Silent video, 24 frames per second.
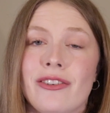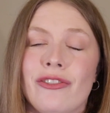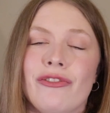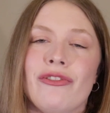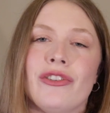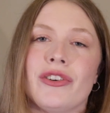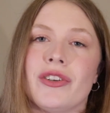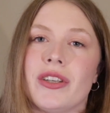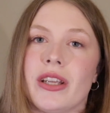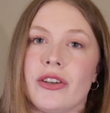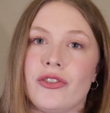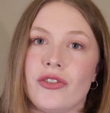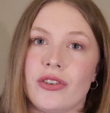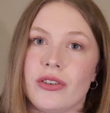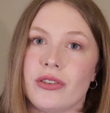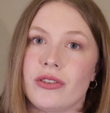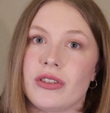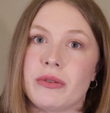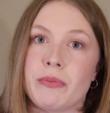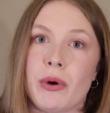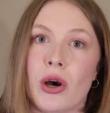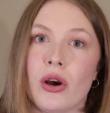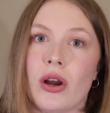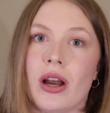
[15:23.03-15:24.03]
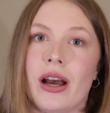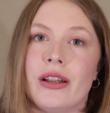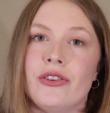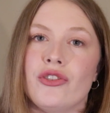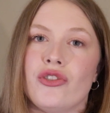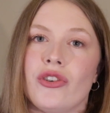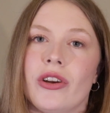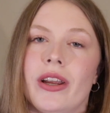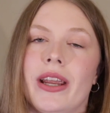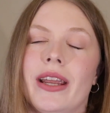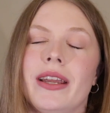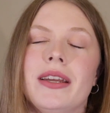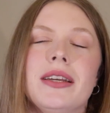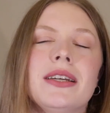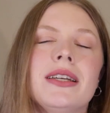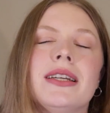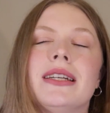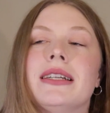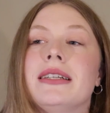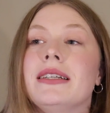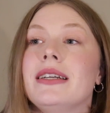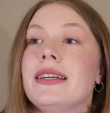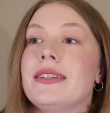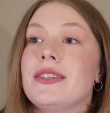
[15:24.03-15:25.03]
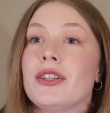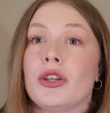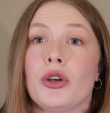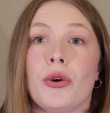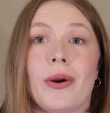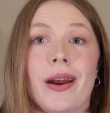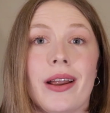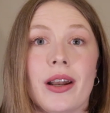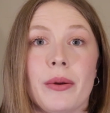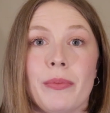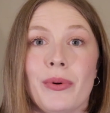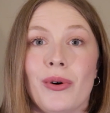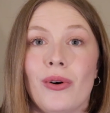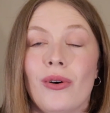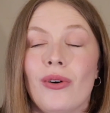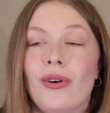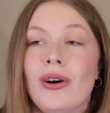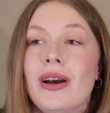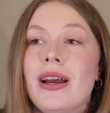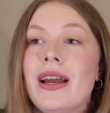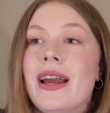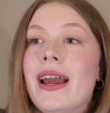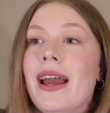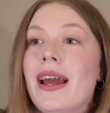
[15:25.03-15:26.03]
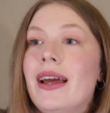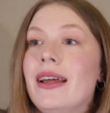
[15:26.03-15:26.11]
and for such a small country, it's incredible.